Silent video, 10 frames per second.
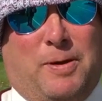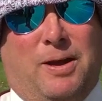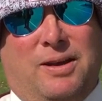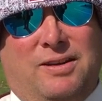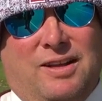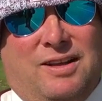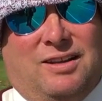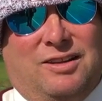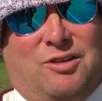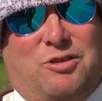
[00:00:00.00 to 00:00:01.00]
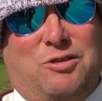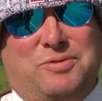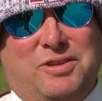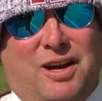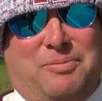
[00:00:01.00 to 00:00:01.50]
been a little
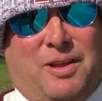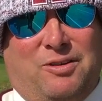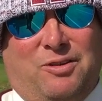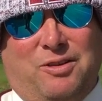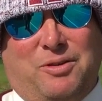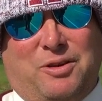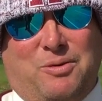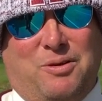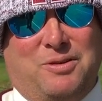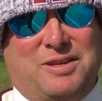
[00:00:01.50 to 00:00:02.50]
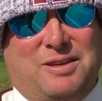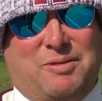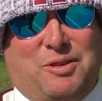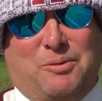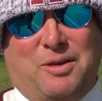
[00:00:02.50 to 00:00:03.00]
cooped up, not only with the quarantine,
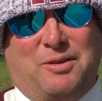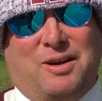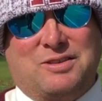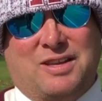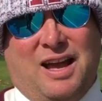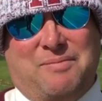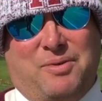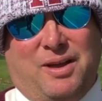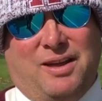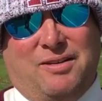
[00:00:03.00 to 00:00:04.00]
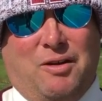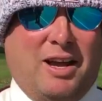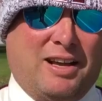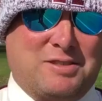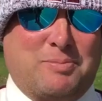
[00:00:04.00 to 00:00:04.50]
but the weather has not been, well,
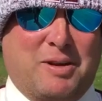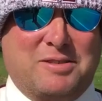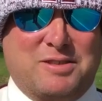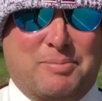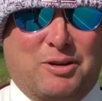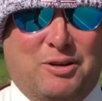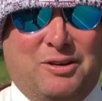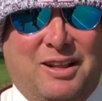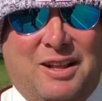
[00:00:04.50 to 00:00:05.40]
I guess it's been a typical